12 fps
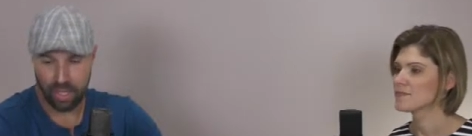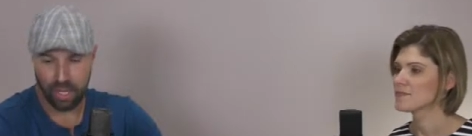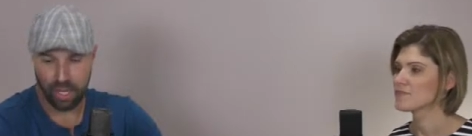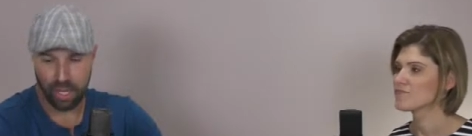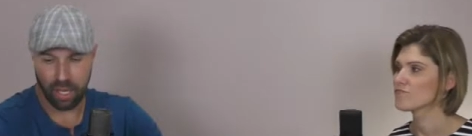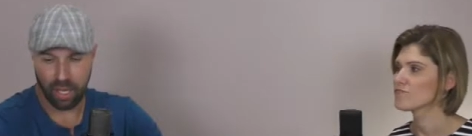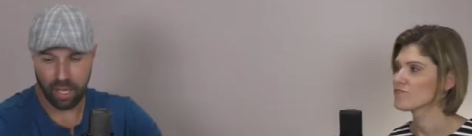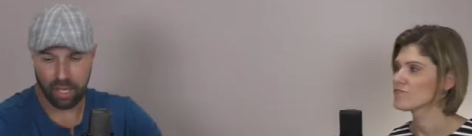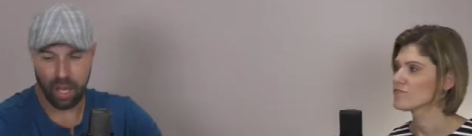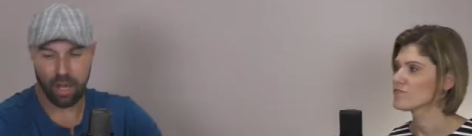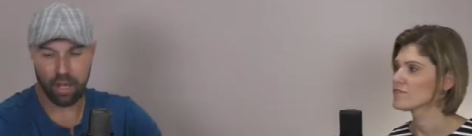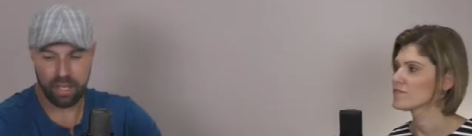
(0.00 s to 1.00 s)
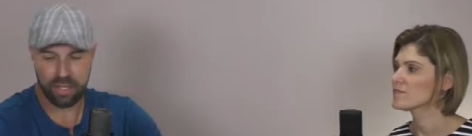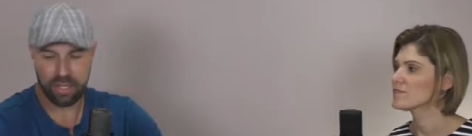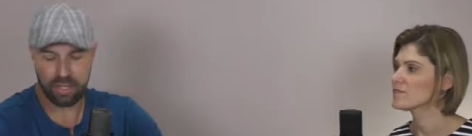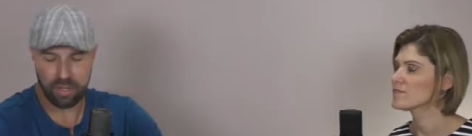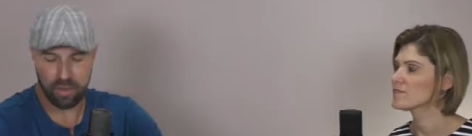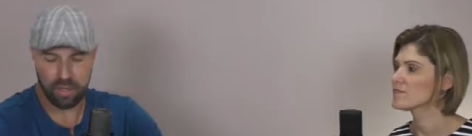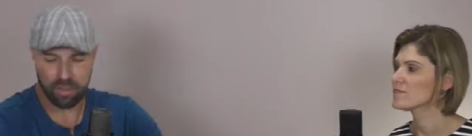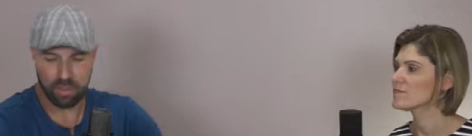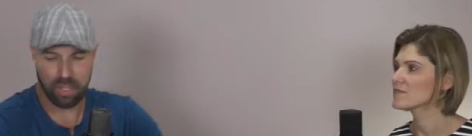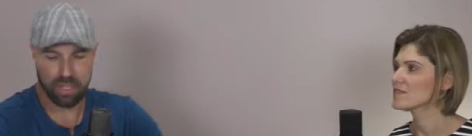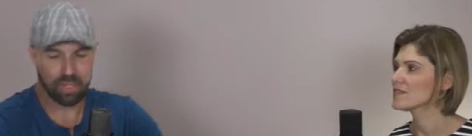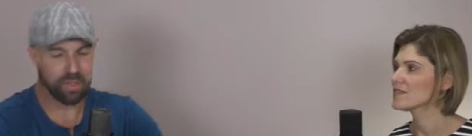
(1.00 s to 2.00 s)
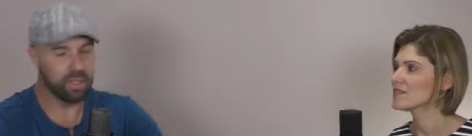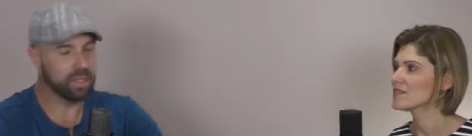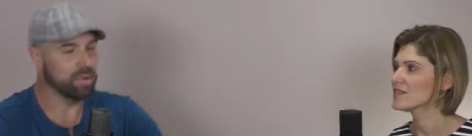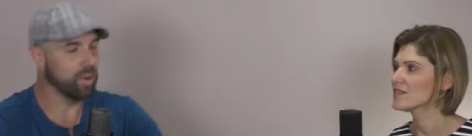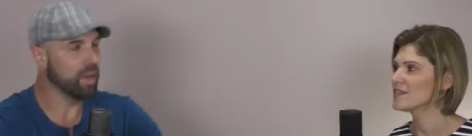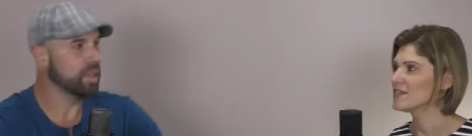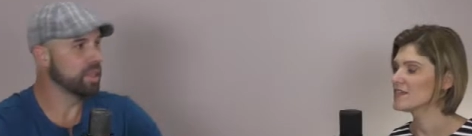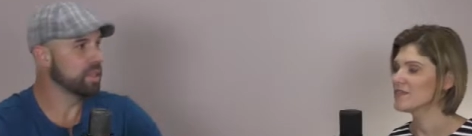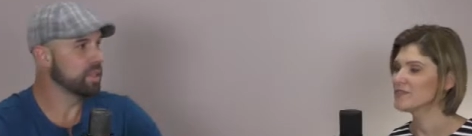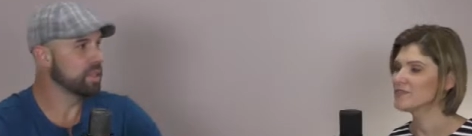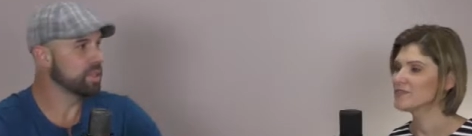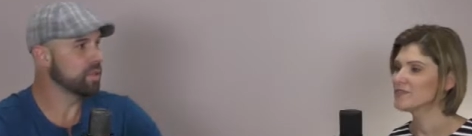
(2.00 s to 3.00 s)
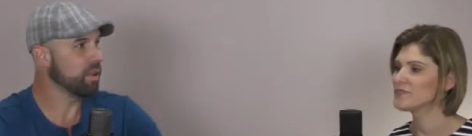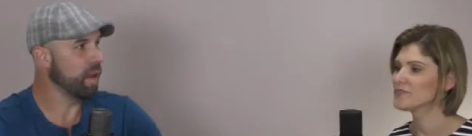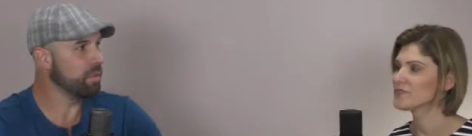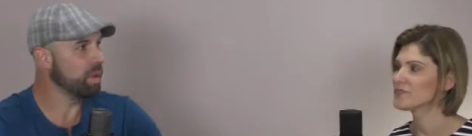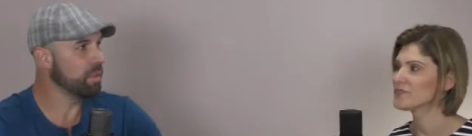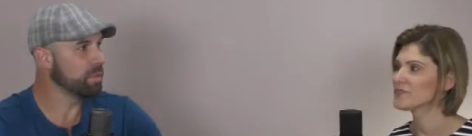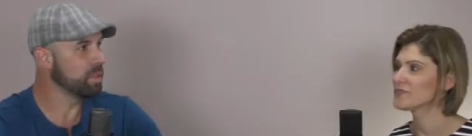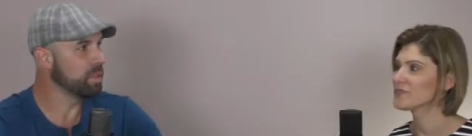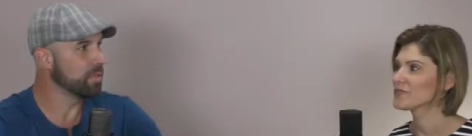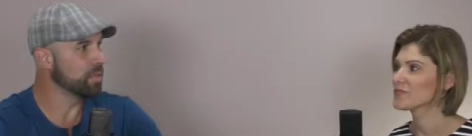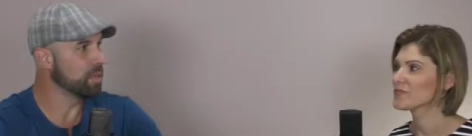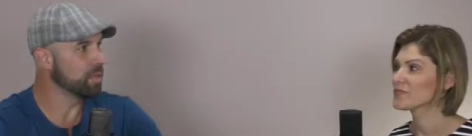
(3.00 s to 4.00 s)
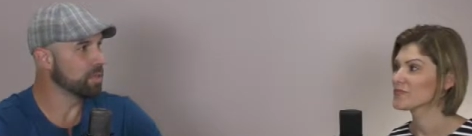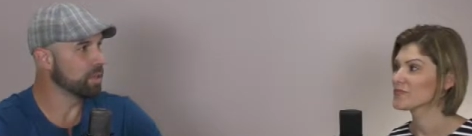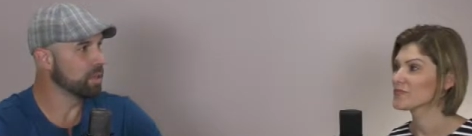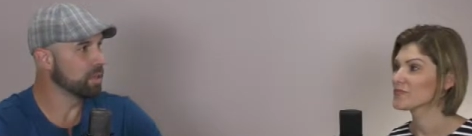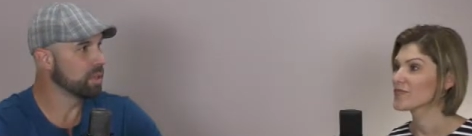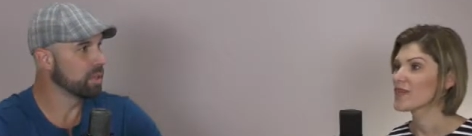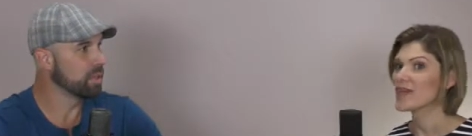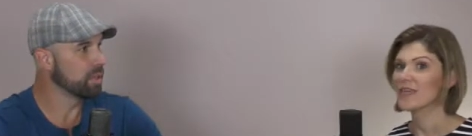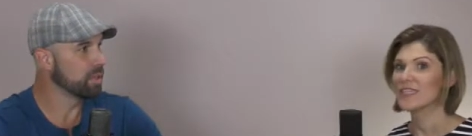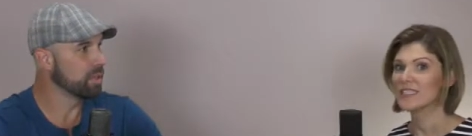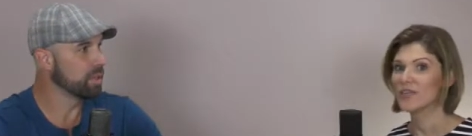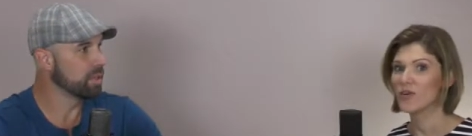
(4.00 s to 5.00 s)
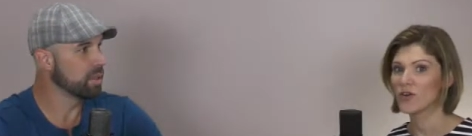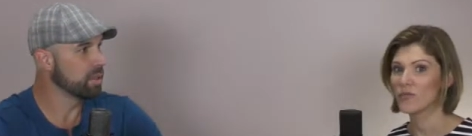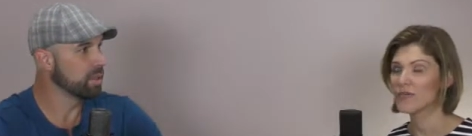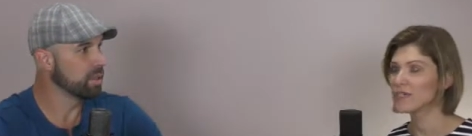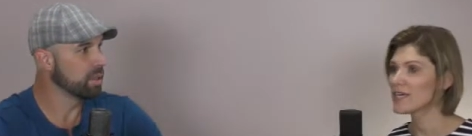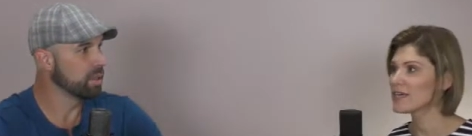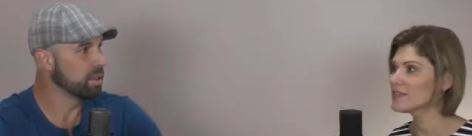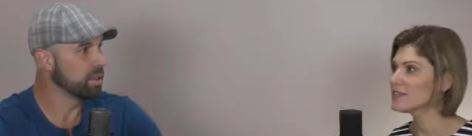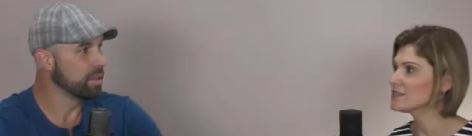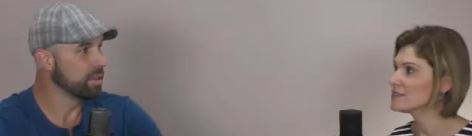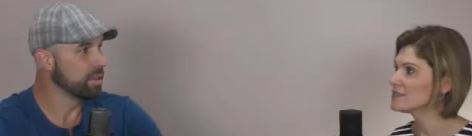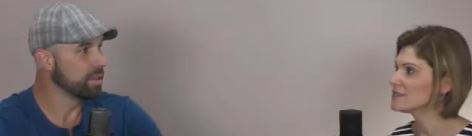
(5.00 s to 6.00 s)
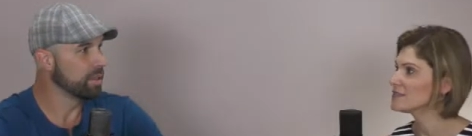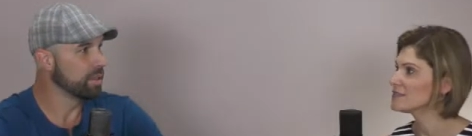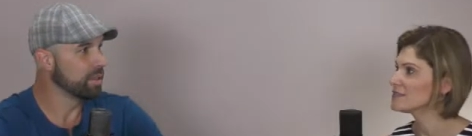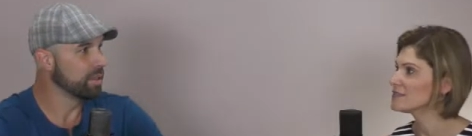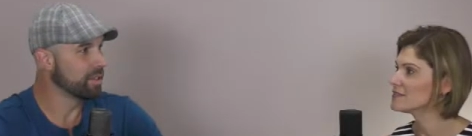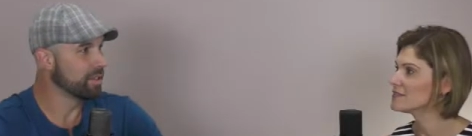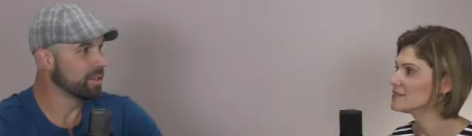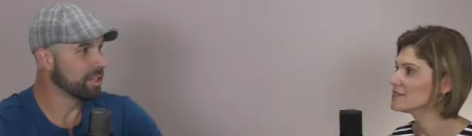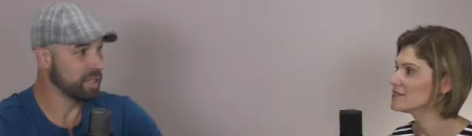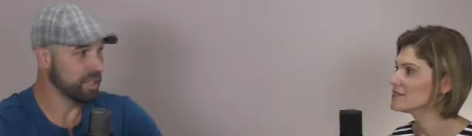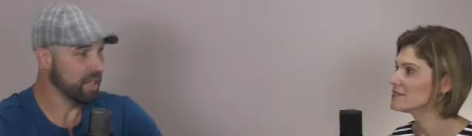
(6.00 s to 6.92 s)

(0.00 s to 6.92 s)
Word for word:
Speaker 1: uh, I'll ask you this question. We'll lead into this way. Okay. Describe Humpty Dumpty to me.
Speaker 2: He's a hard boiled egg.
Speaker 1: He's